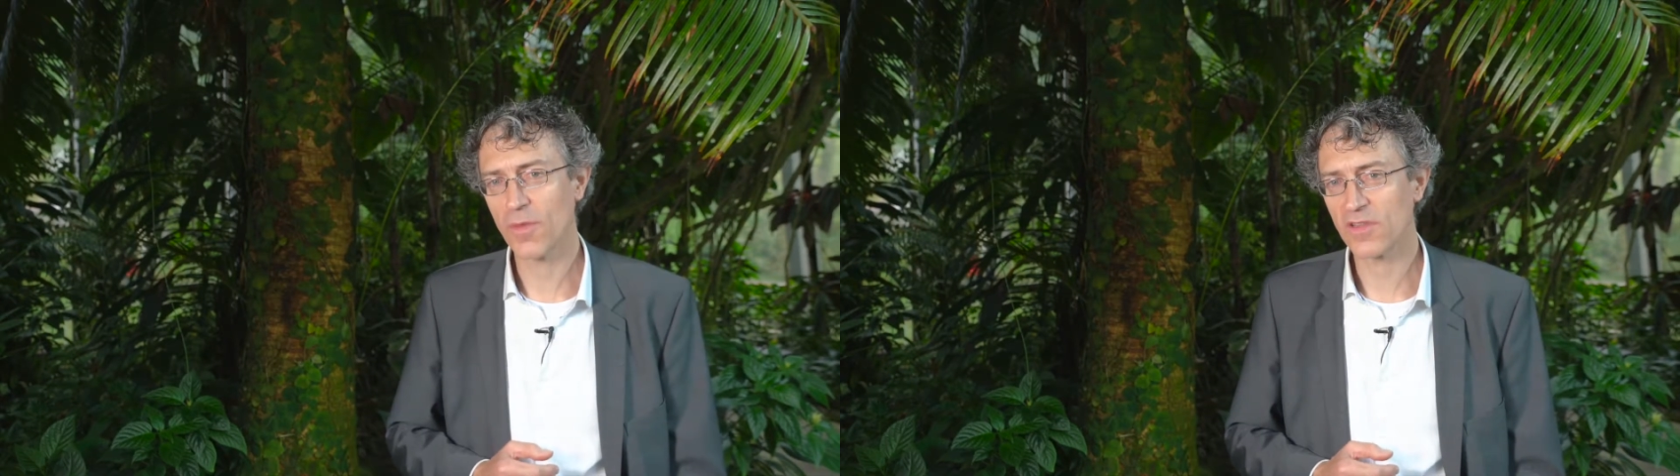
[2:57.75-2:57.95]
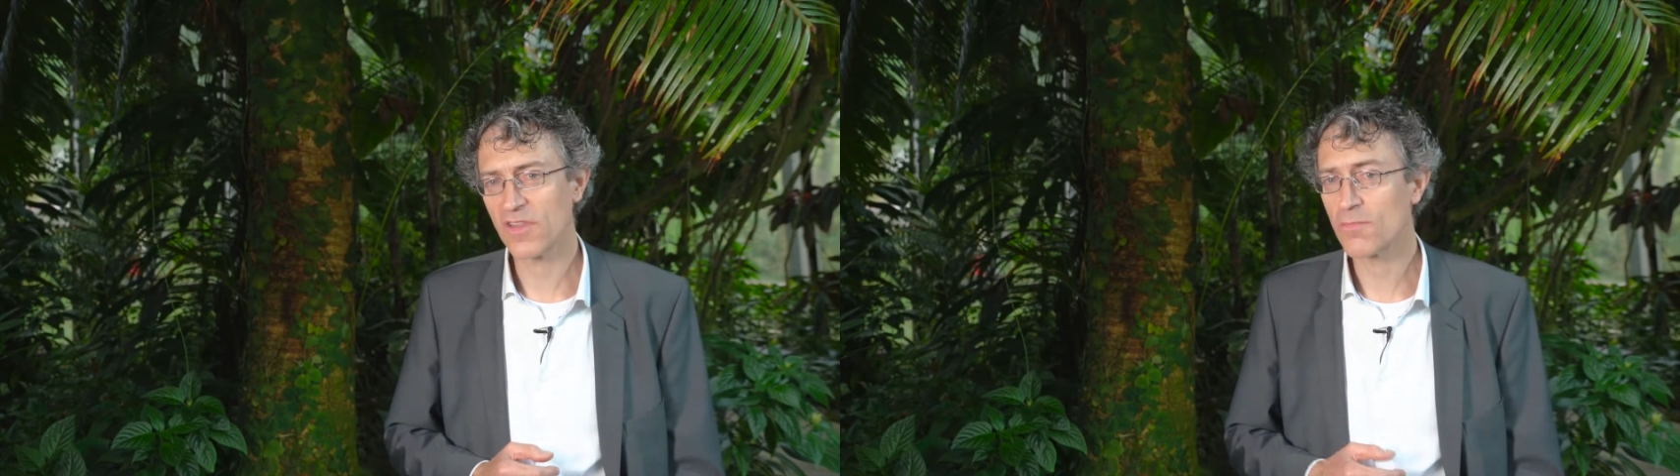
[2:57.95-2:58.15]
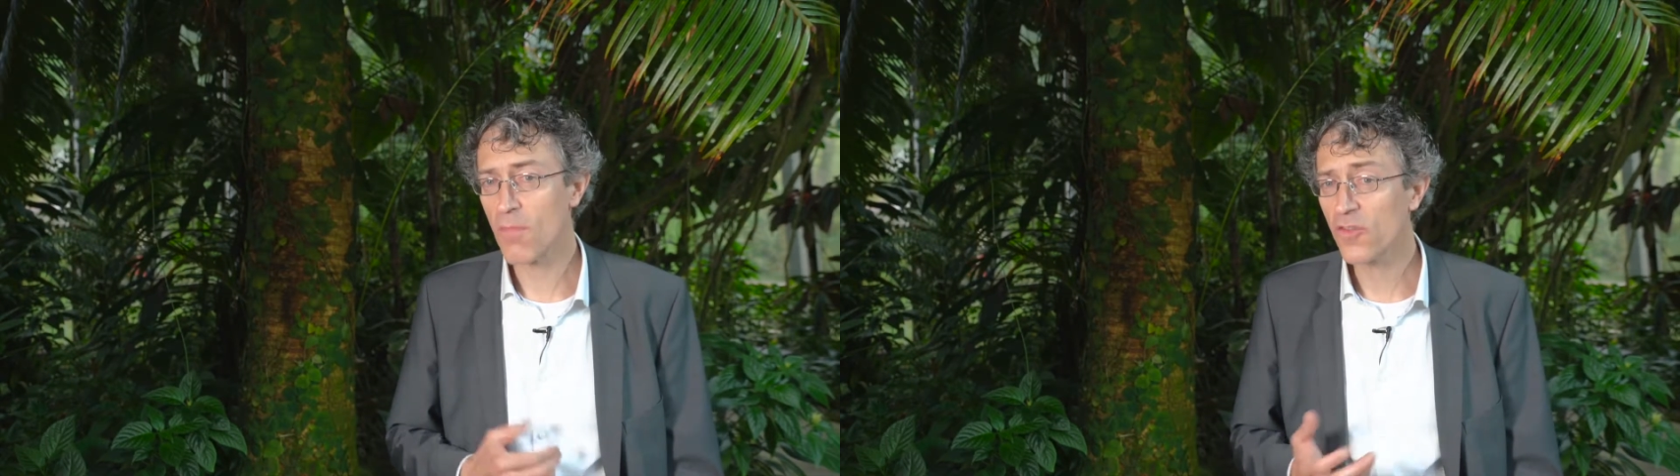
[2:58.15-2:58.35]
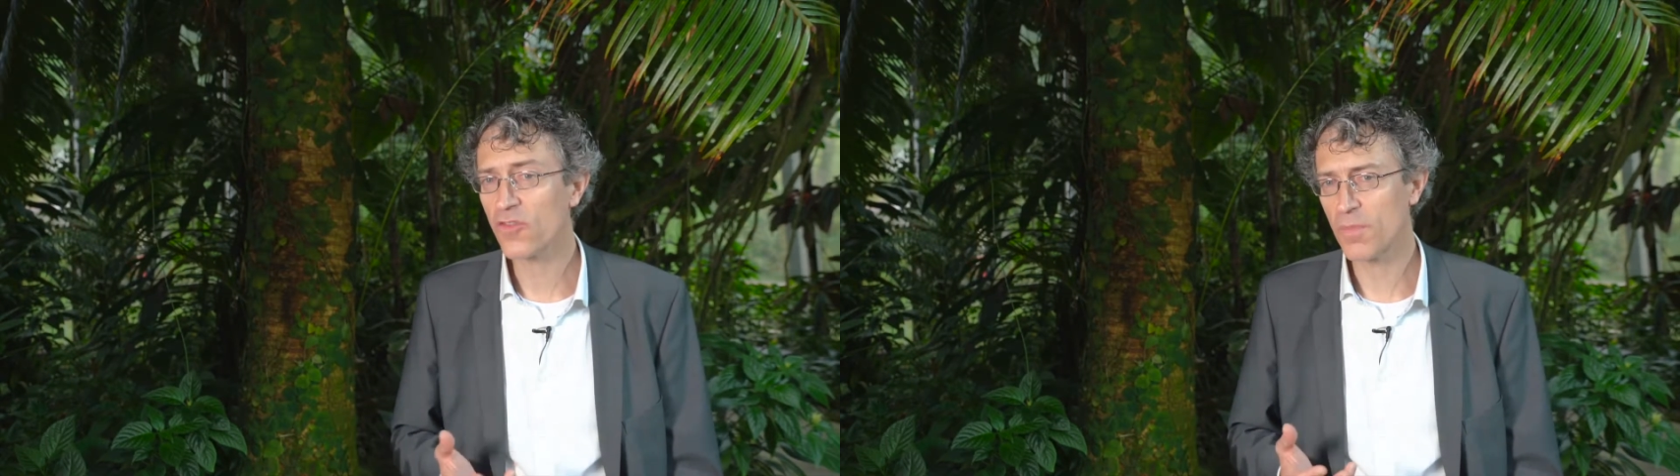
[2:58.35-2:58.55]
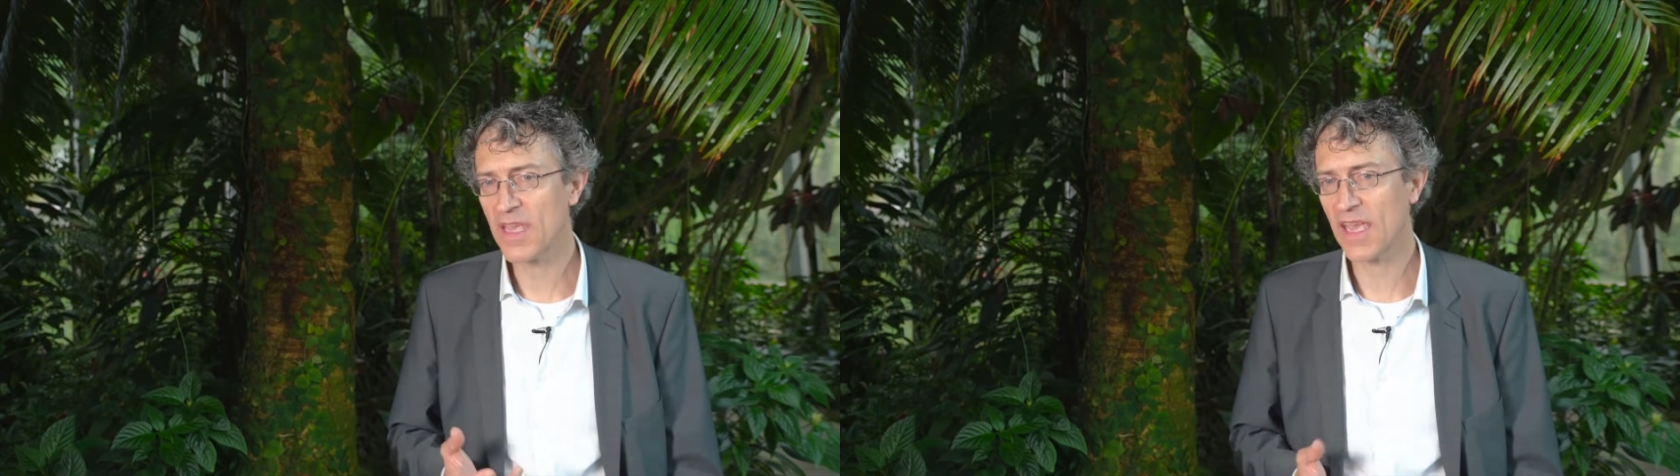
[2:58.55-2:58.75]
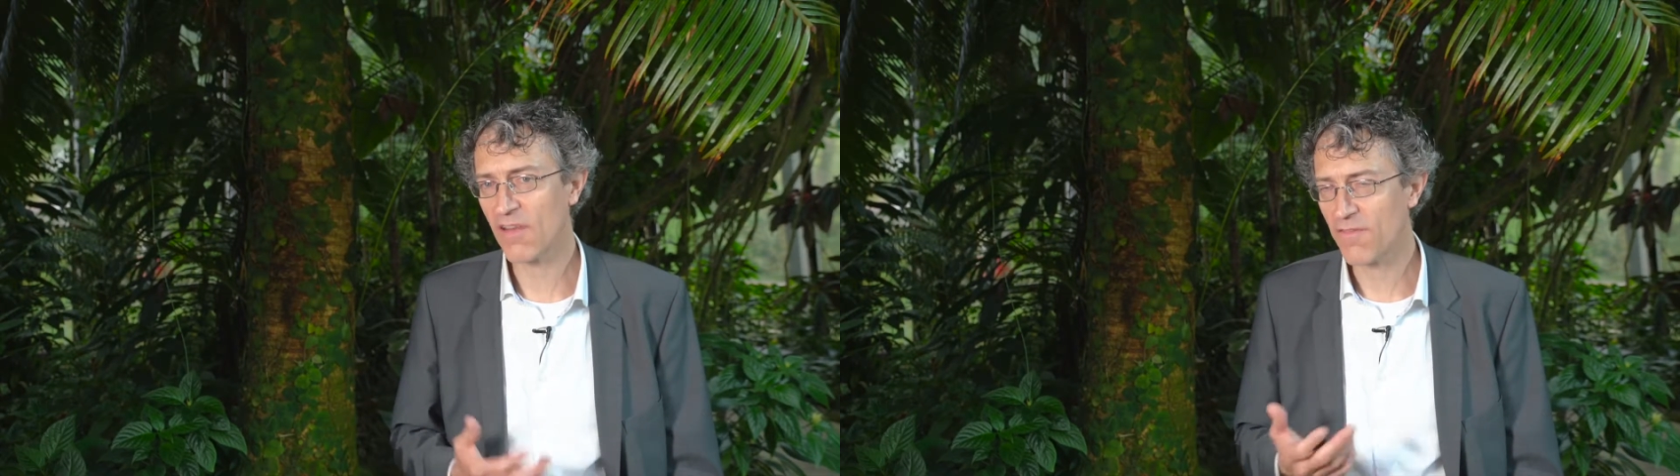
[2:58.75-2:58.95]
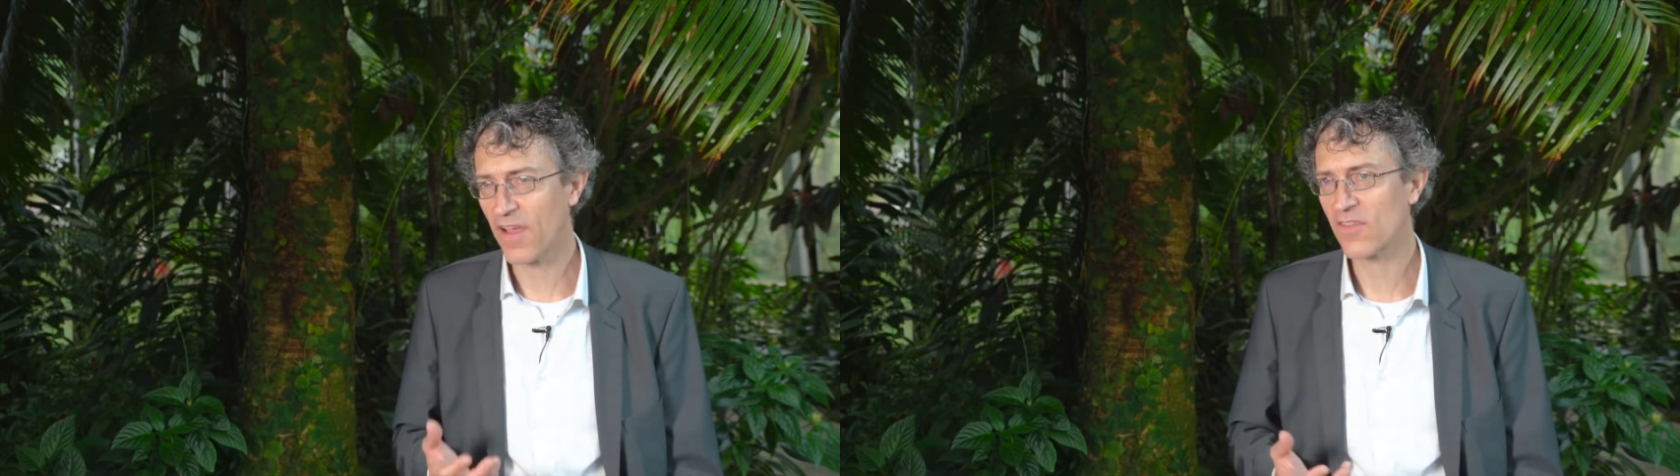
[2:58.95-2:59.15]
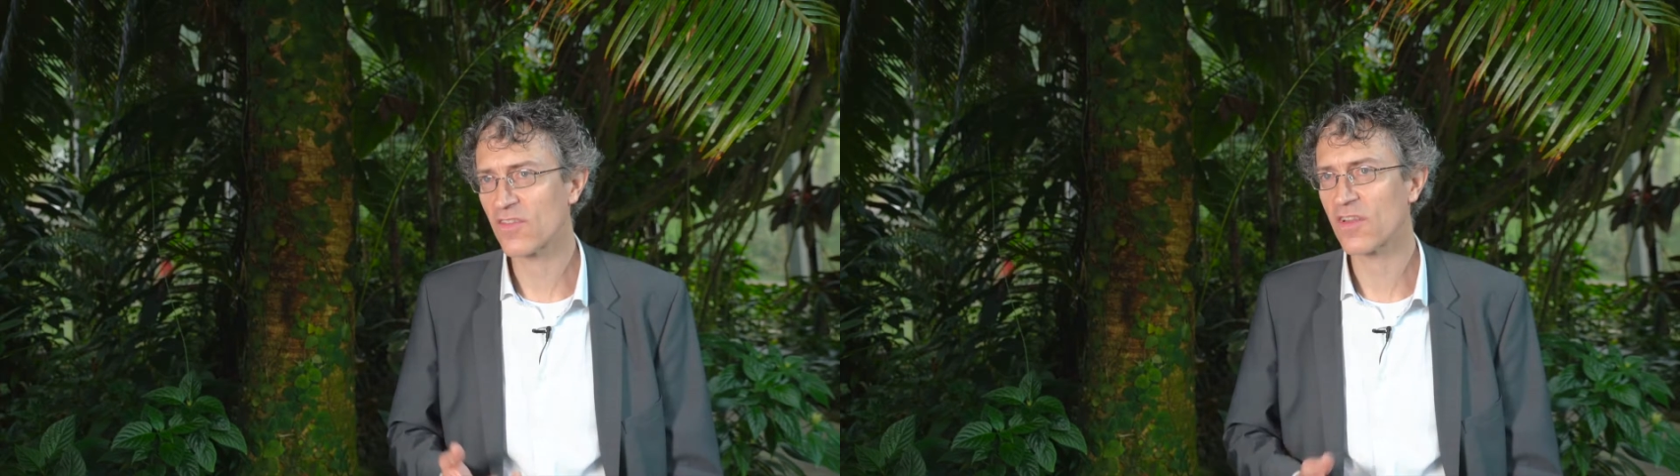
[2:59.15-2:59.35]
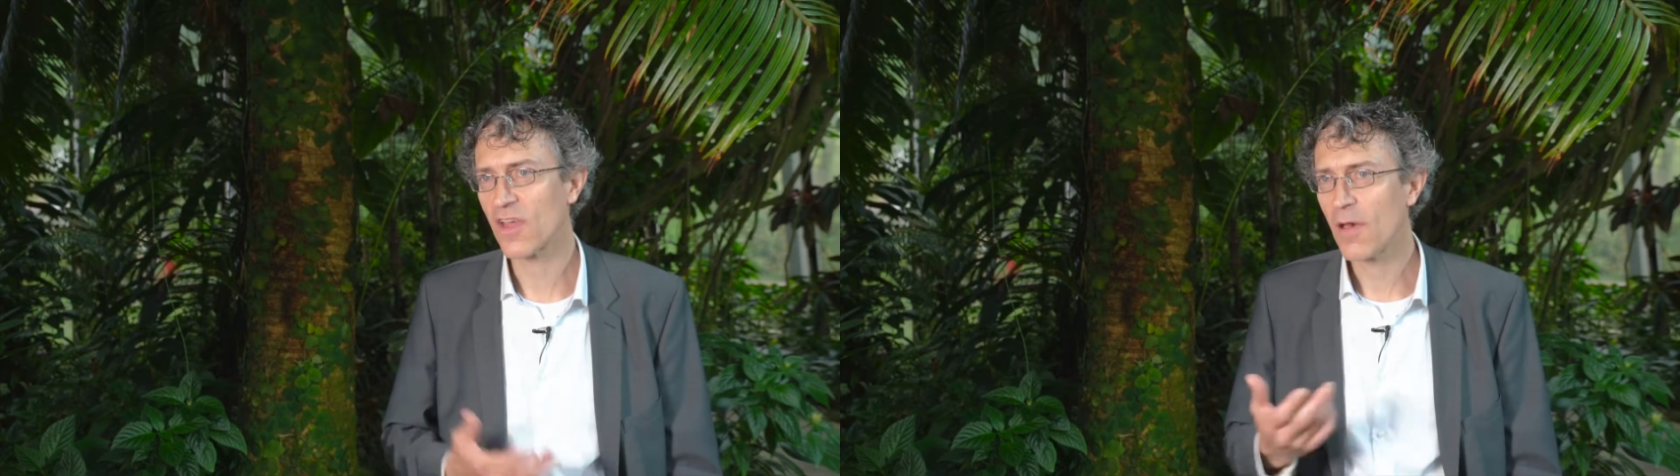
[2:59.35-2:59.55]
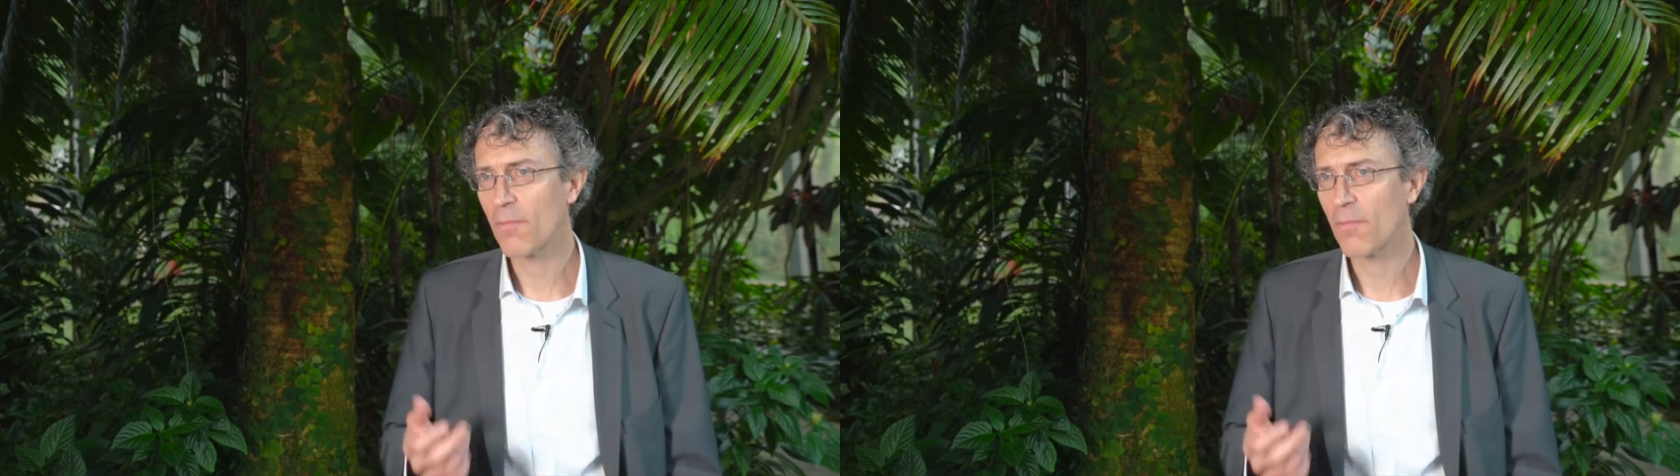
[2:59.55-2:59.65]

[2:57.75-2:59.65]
bodies must be infested